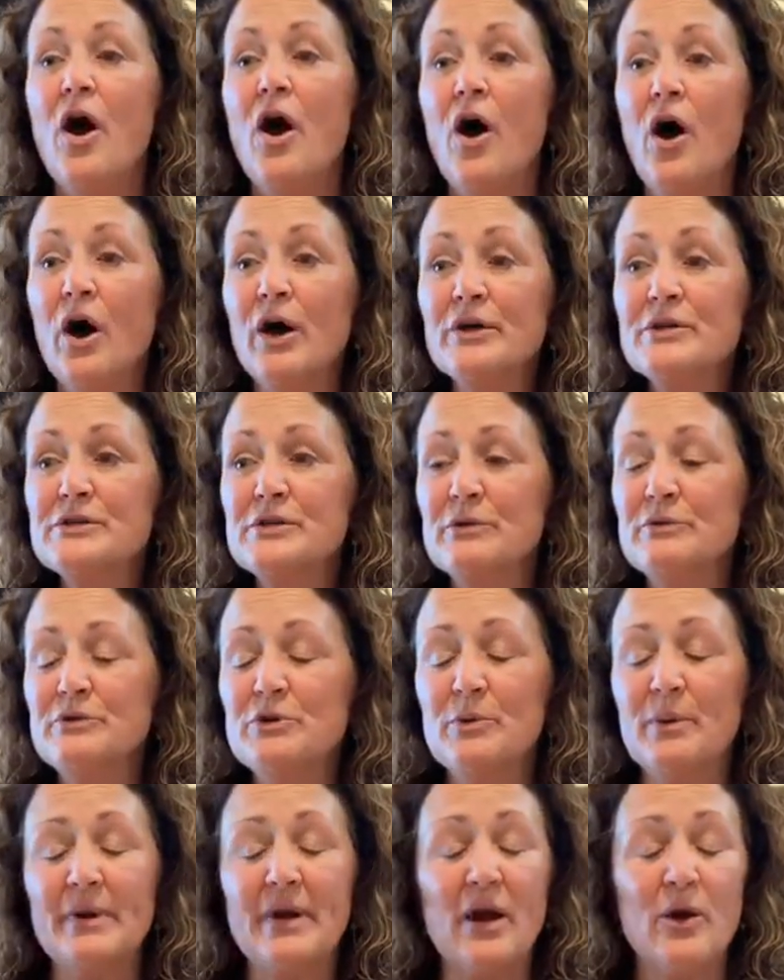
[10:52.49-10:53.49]
Also
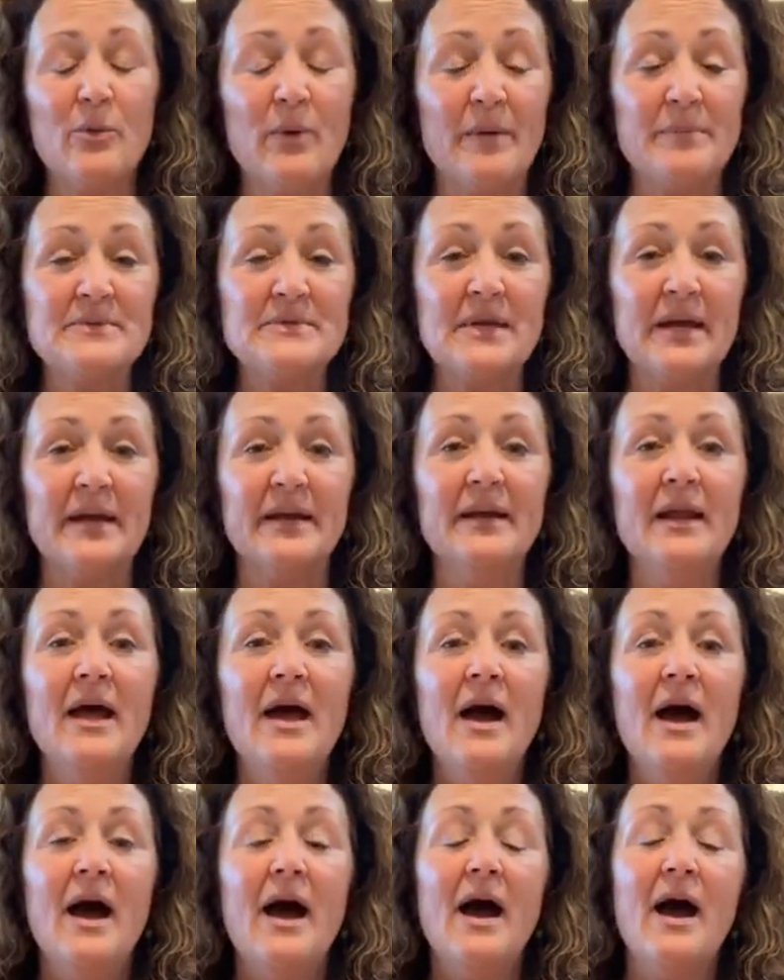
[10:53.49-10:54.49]
new on our website
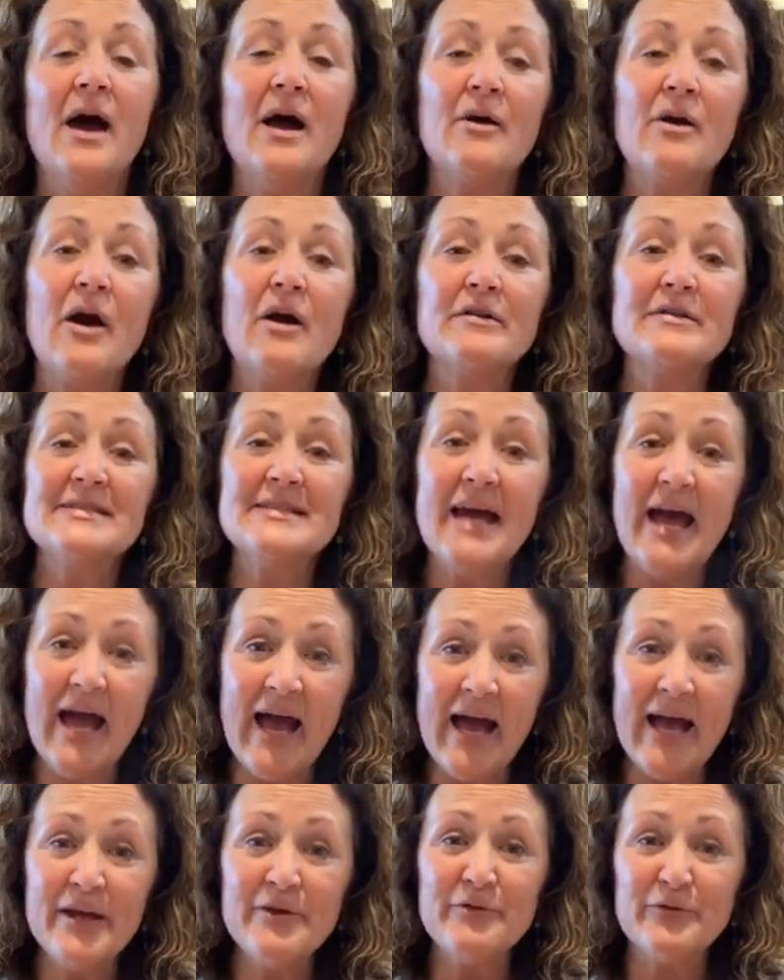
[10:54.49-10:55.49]
are our
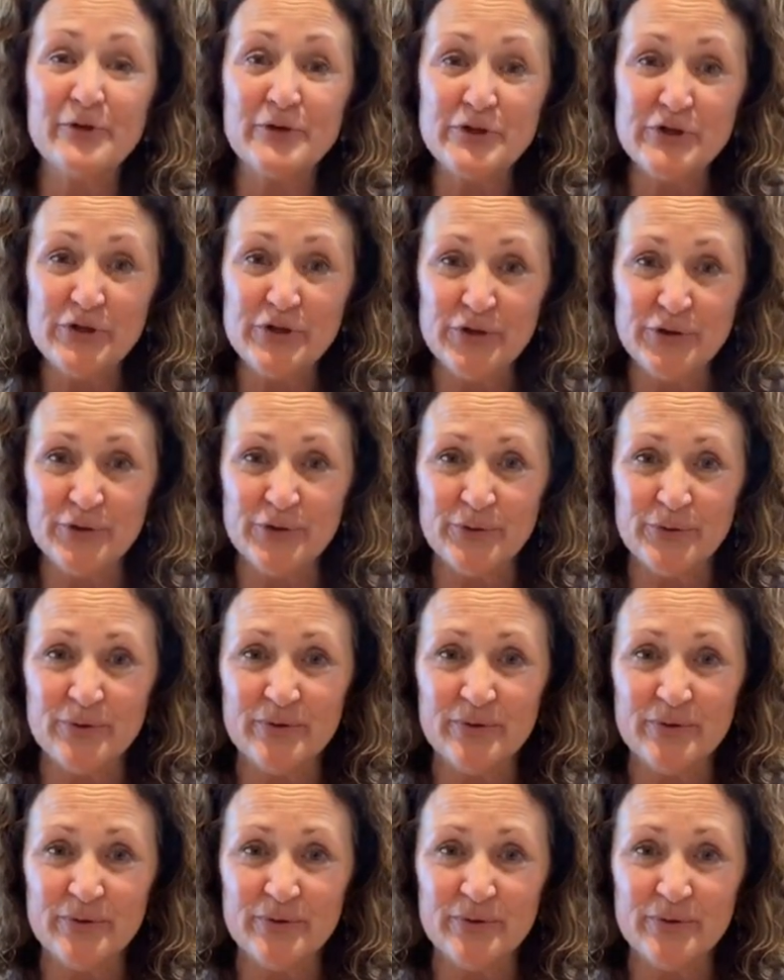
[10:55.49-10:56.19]
Thai for two.